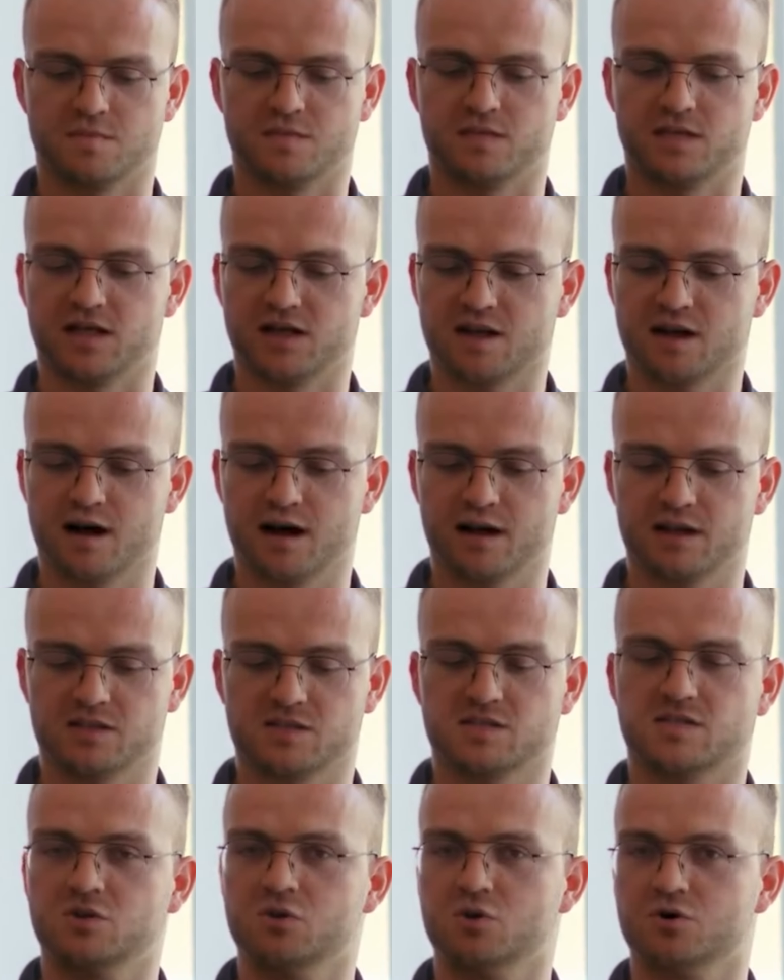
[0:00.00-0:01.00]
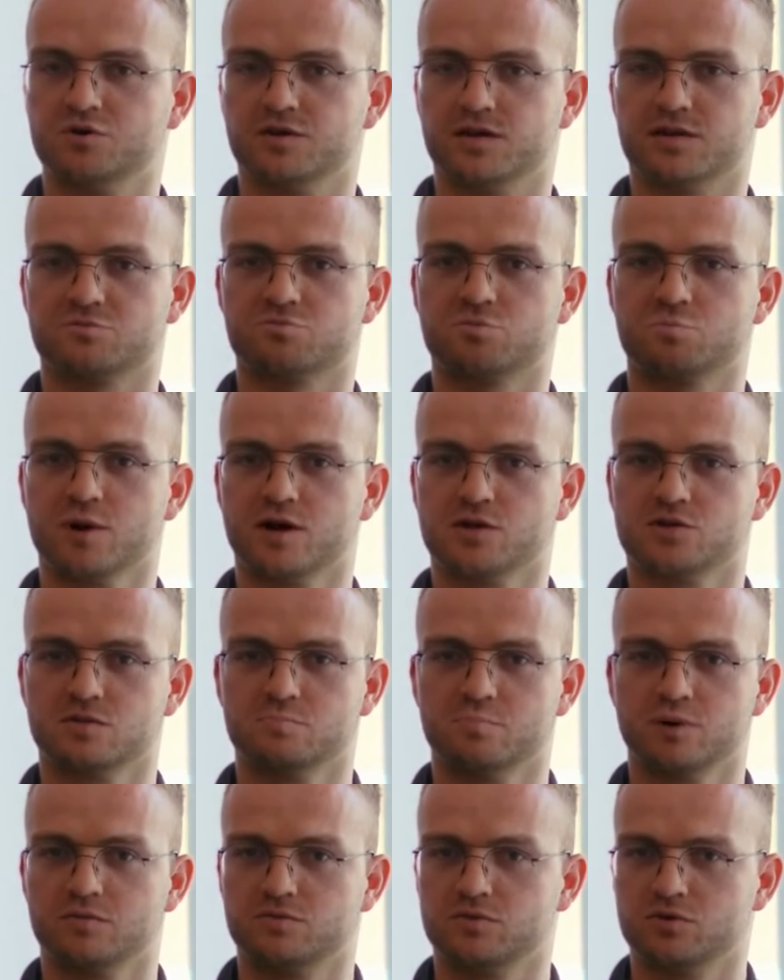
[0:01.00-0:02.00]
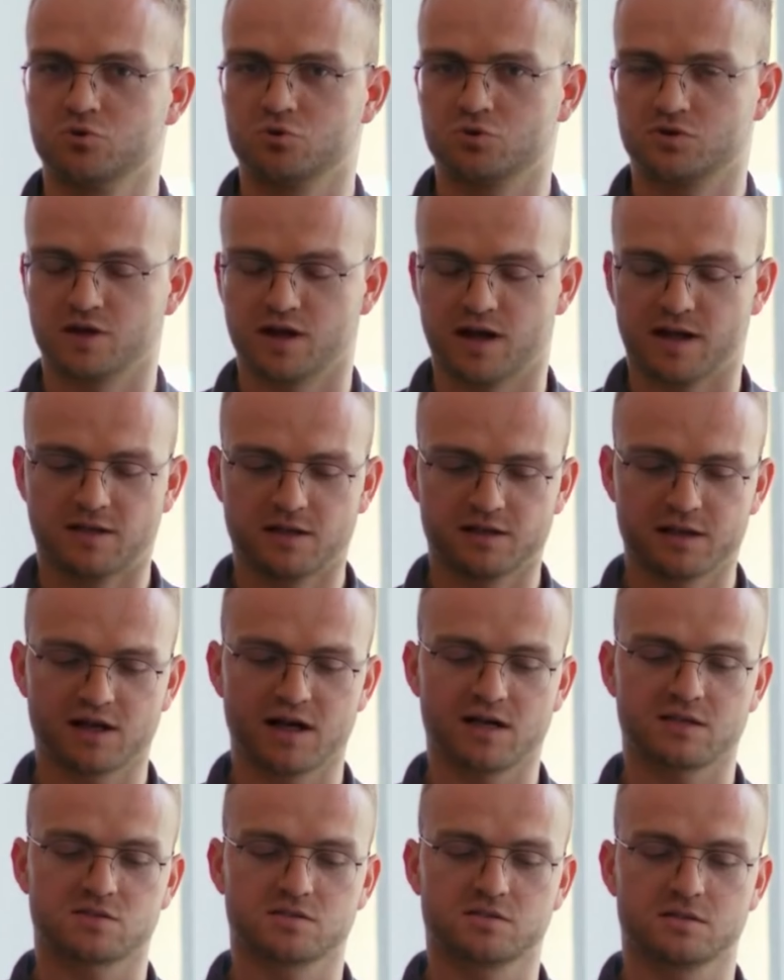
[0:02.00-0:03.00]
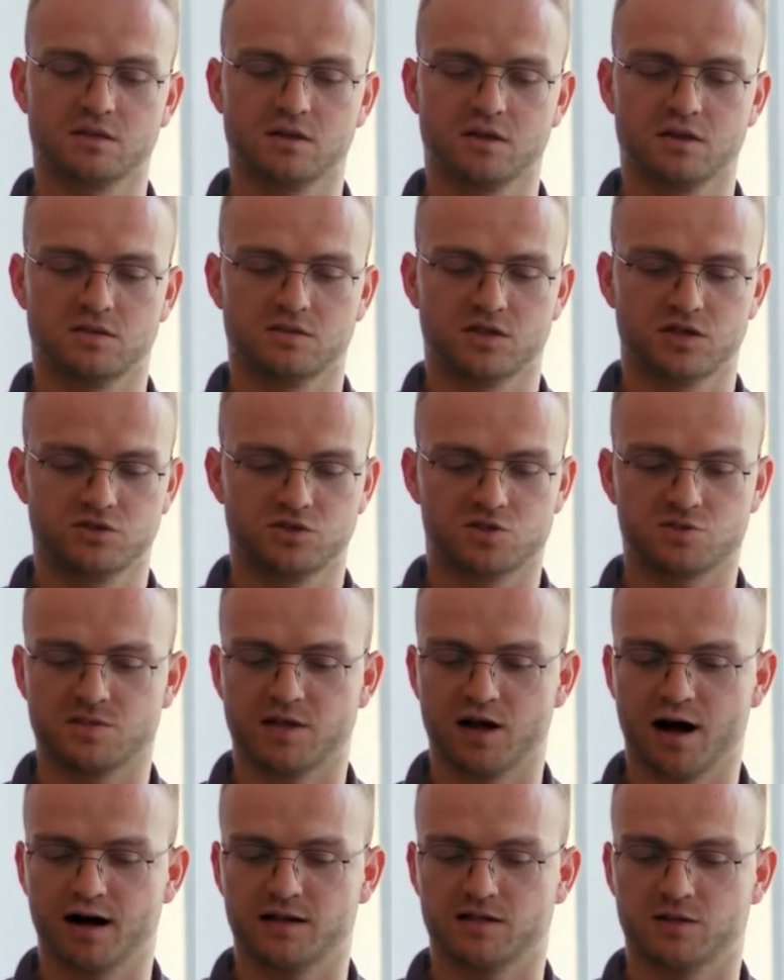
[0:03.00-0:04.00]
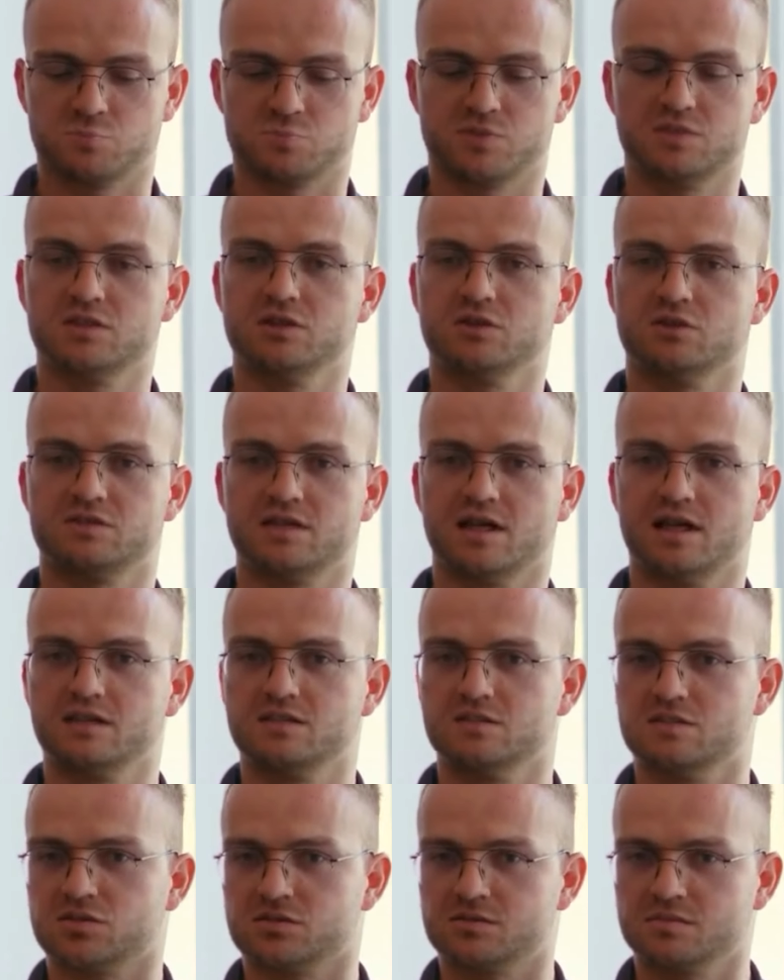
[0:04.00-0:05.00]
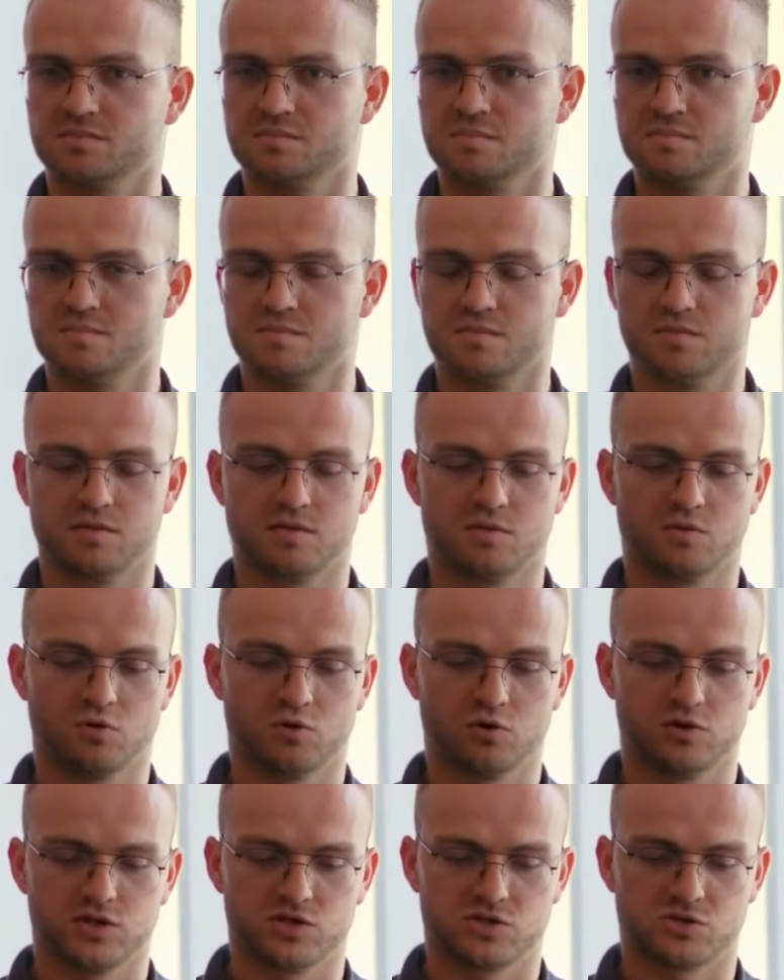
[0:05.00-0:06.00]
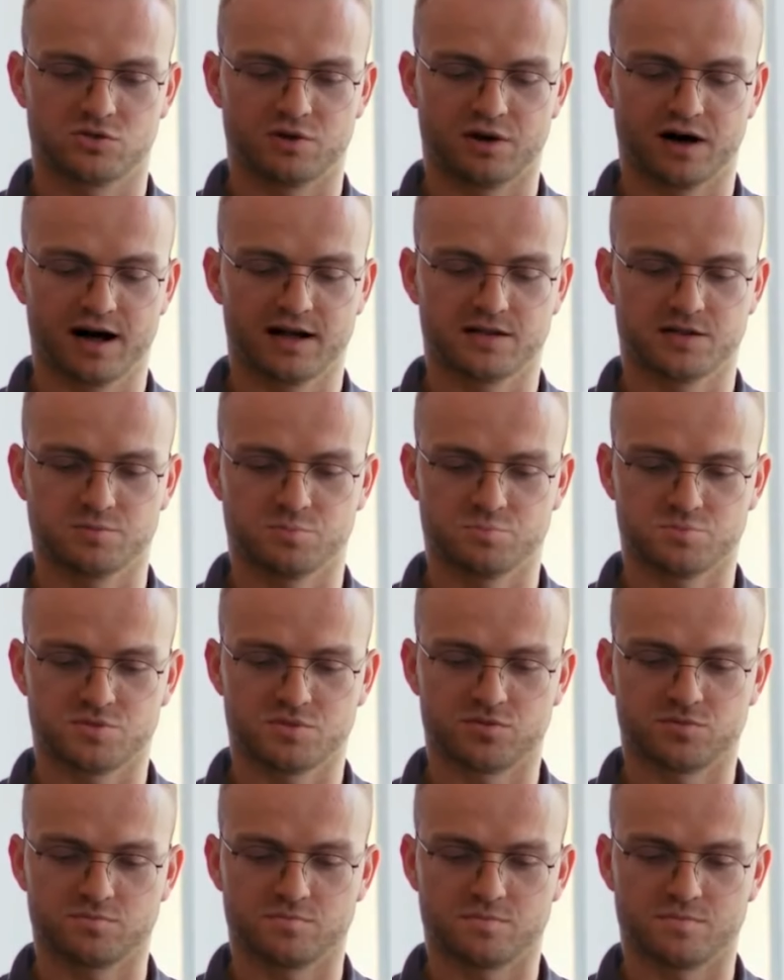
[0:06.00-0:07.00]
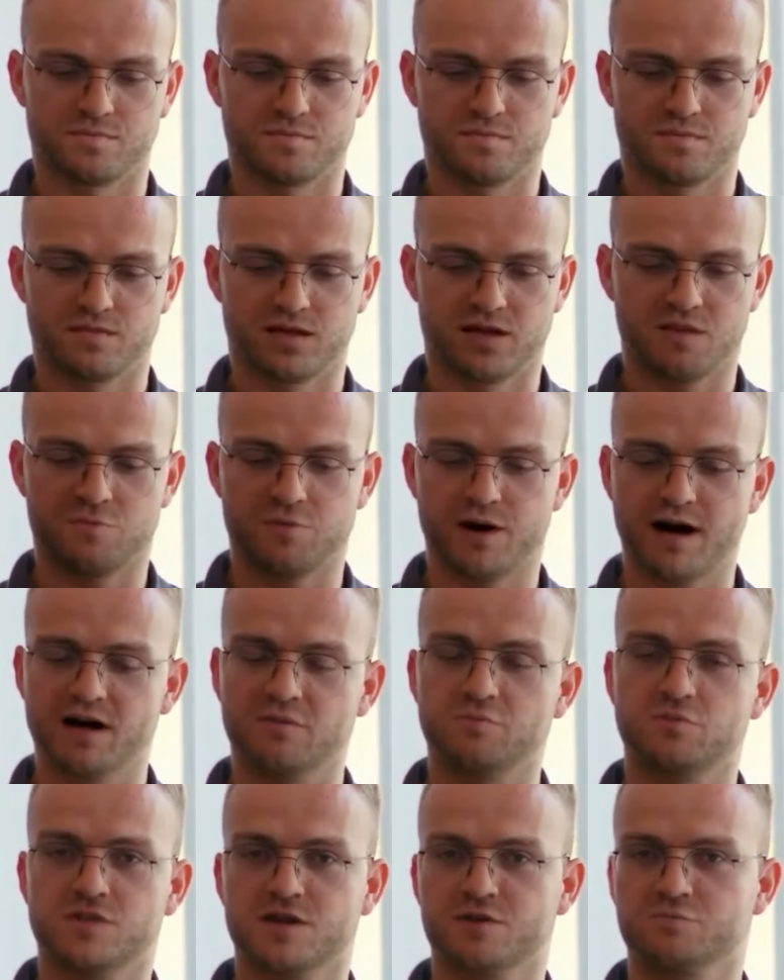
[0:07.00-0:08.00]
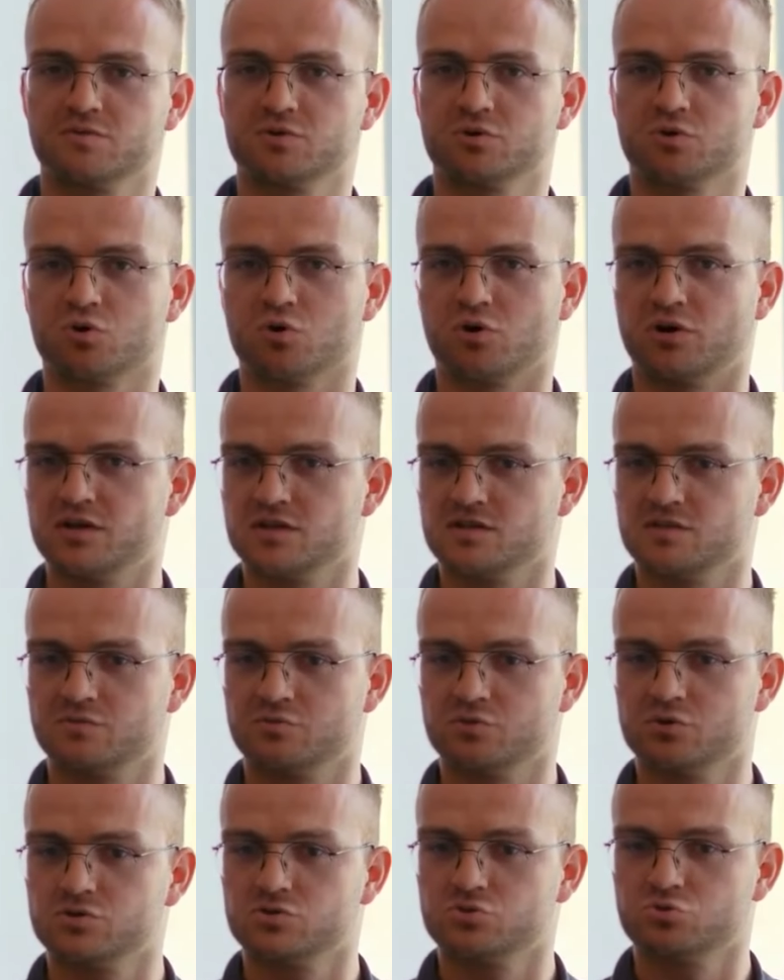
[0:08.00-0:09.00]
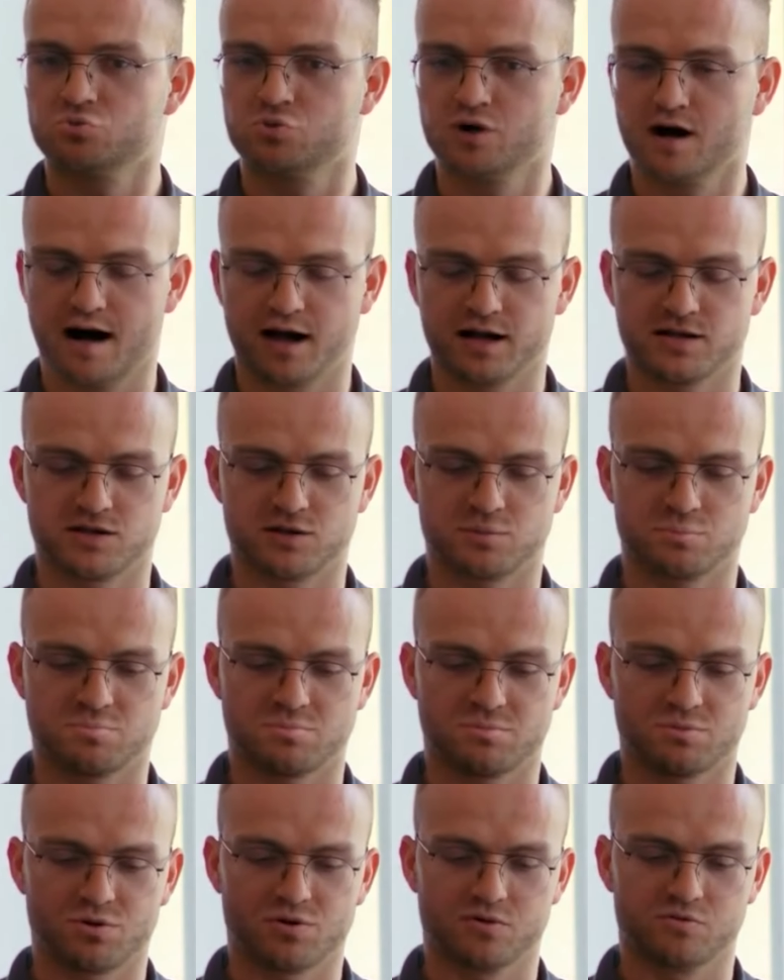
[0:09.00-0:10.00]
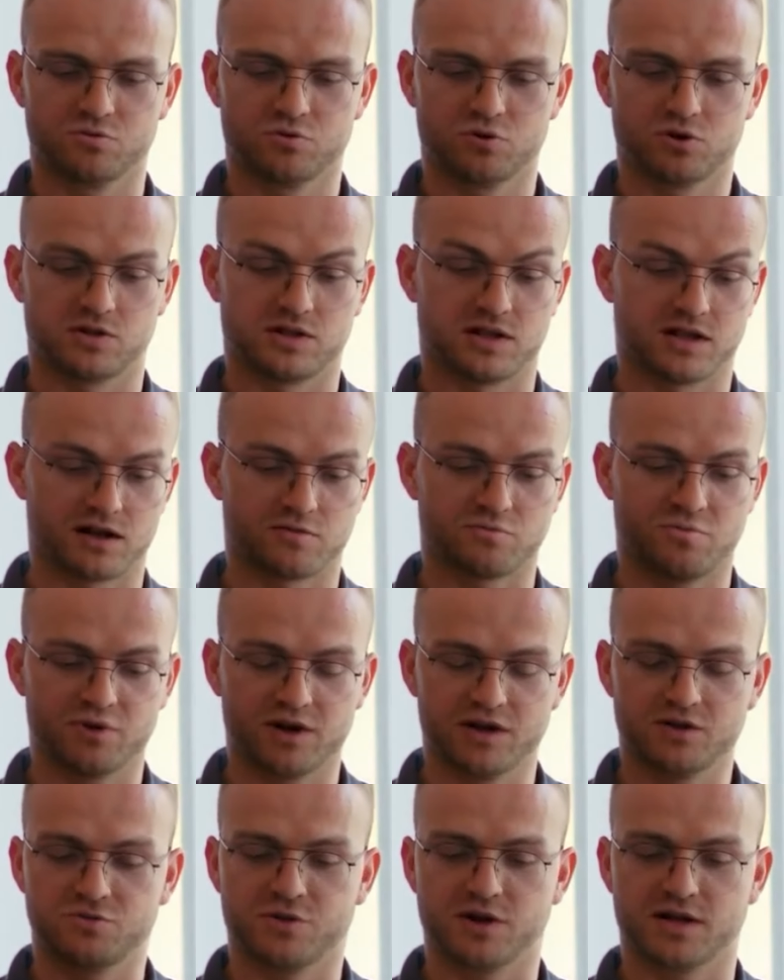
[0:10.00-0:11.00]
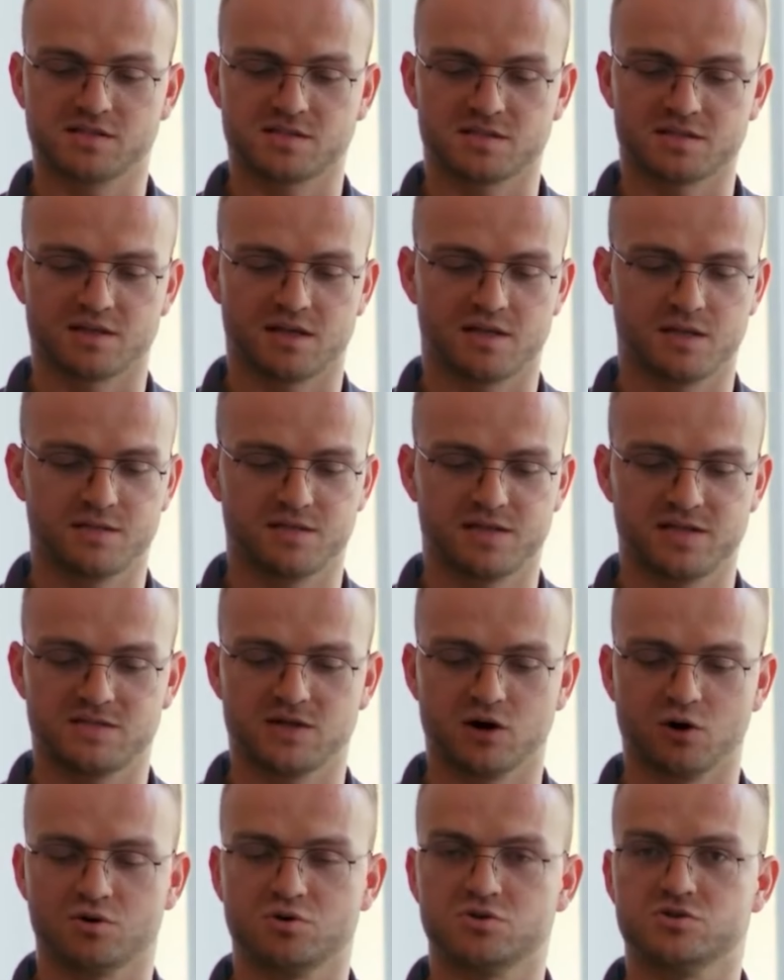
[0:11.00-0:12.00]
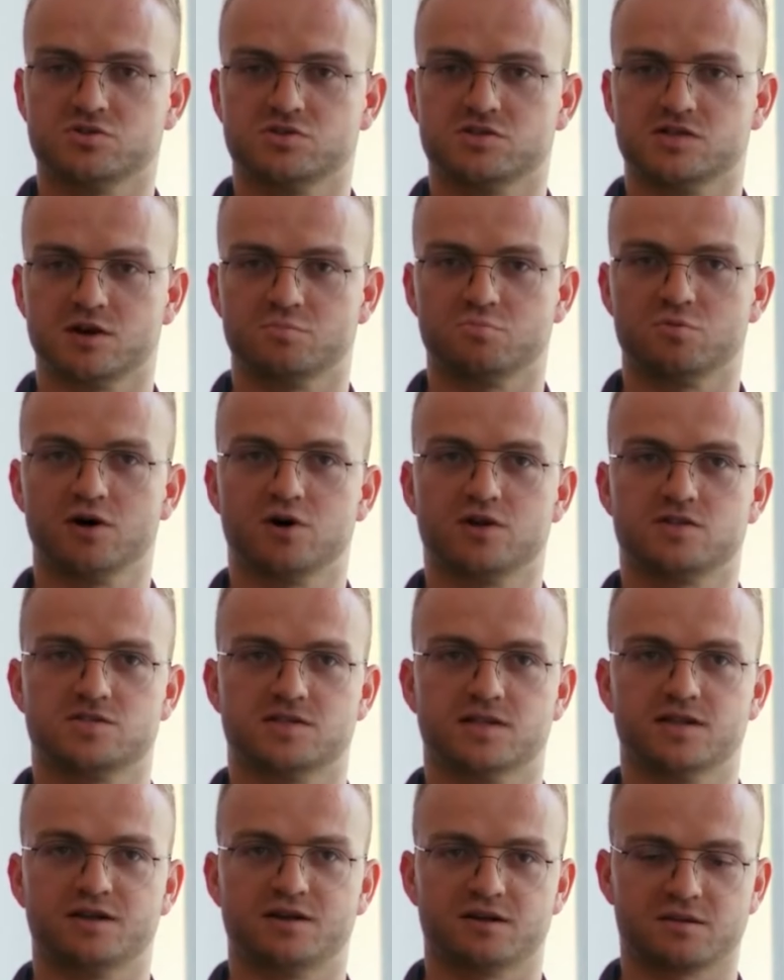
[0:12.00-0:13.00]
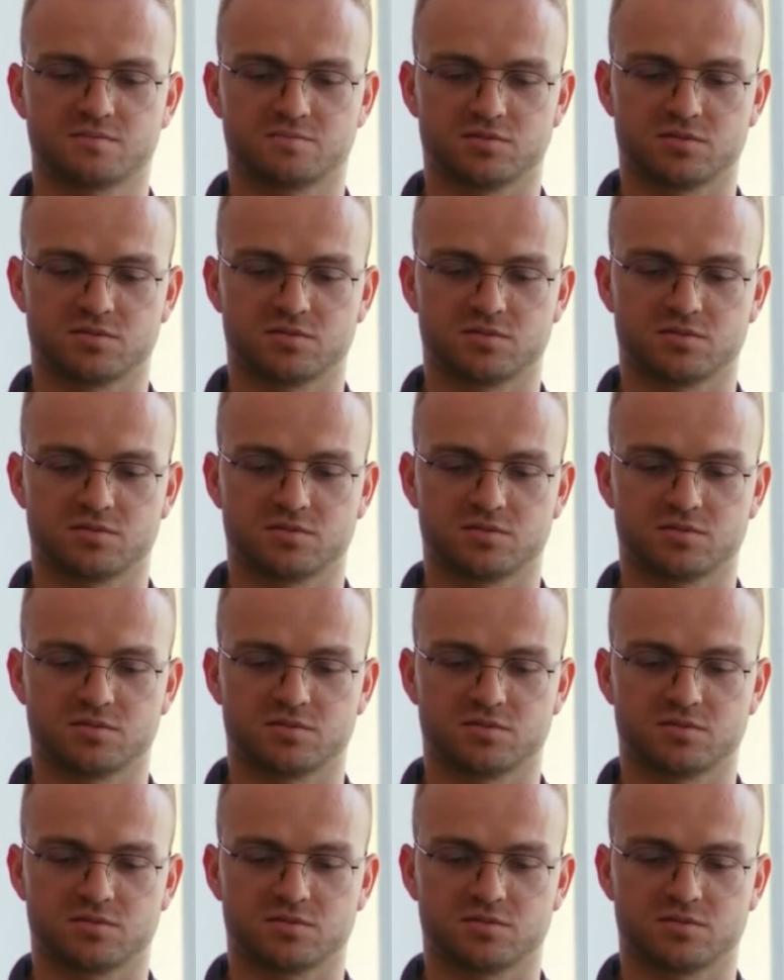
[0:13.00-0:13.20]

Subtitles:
Here I can see all the information about the order at a glance, such as the items it contains or additional items. If I have several orders for a tour item or for a delivery address, these are also summarized here.